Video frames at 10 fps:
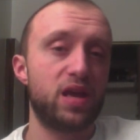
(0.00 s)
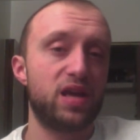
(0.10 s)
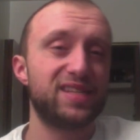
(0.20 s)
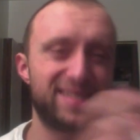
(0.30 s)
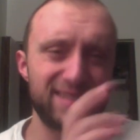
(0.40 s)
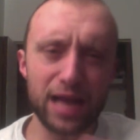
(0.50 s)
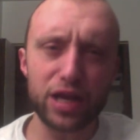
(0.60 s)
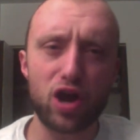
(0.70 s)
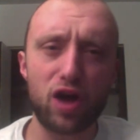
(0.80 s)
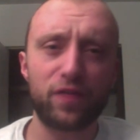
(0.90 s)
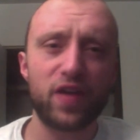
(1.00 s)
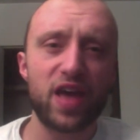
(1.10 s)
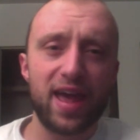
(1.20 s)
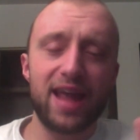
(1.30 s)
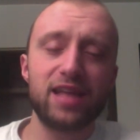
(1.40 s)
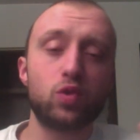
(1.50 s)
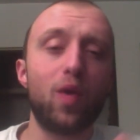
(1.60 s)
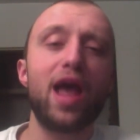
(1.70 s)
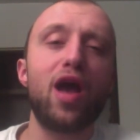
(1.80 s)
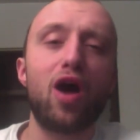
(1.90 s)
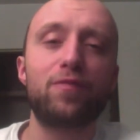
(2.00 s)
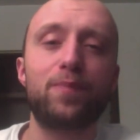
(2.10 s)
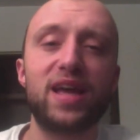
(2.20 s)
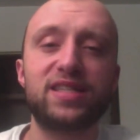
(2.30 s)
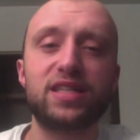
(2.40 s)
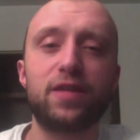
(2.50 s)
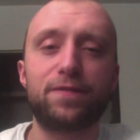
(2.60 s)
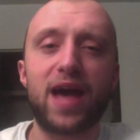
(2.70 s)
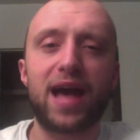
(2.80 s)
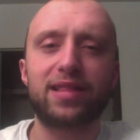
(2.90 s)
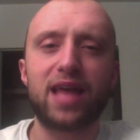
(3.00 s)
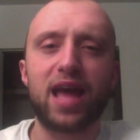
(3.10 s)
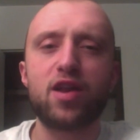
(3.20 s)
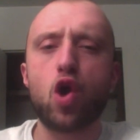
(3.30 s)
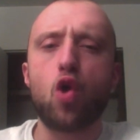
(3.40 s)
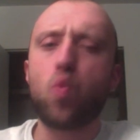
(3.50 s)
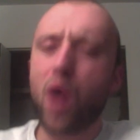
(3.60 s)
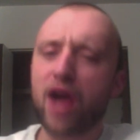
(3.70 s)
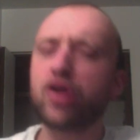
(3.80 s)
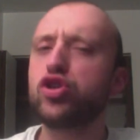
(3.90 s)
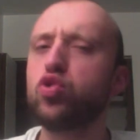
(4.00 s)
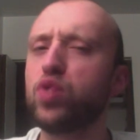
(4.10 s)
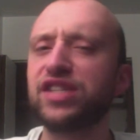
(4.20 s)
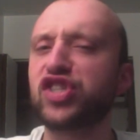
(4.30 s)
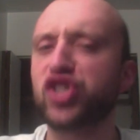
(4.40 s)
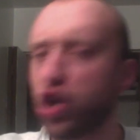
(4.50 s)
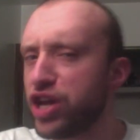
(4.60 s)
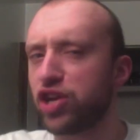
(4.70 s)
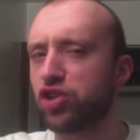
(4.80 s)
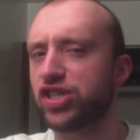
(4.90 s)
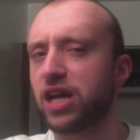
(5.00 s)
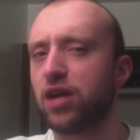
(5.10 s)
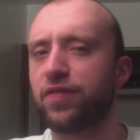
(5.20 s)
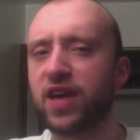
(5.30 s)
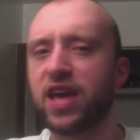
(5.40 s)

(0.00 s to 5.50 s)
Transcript: Second off, it's way off base in the fact that why are you inserting yourself